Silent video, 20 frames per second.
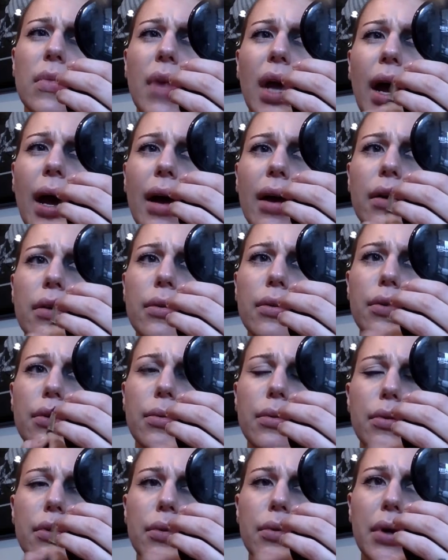that
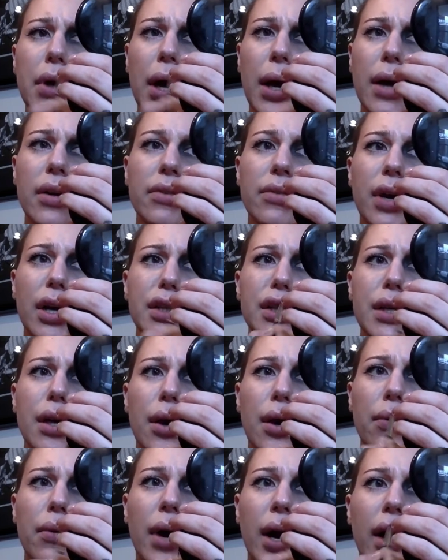kind of
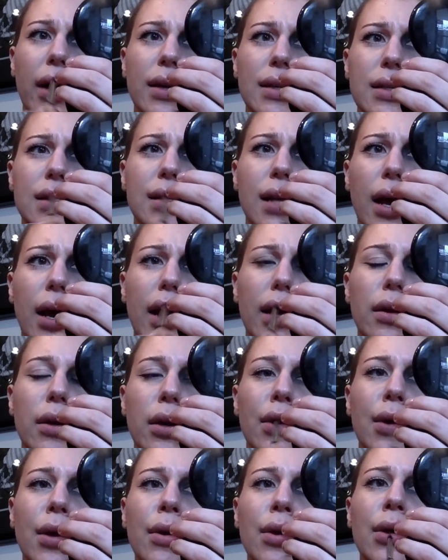idea where it's like,
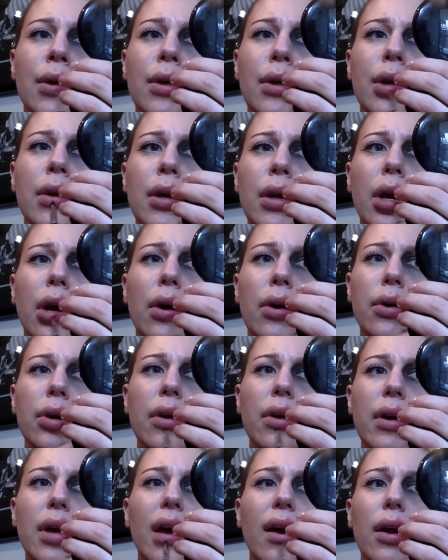
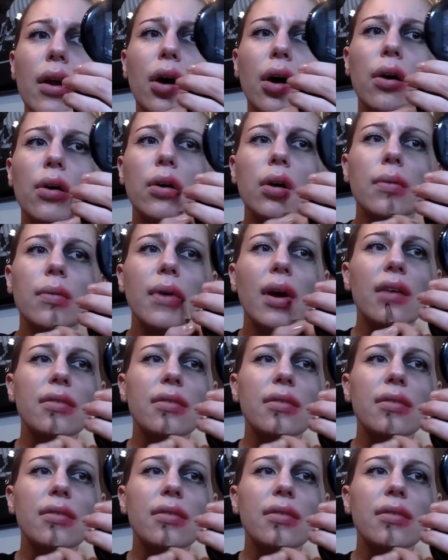you get home